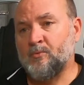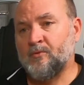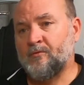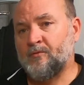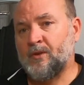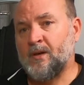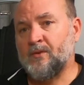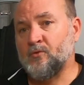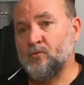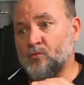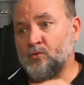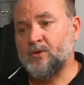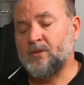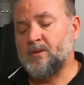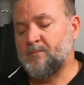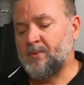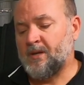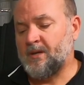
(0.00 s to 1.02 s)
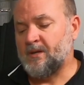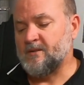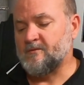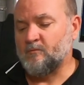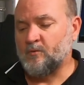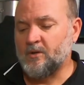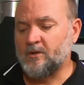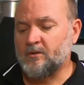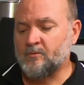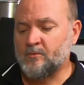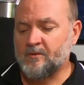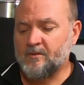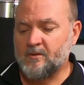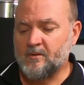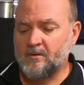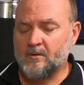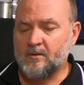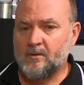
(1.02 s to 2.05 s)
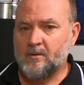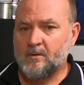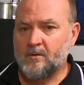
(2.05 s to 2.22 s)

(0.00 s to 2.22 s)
and flavor really pairs well with the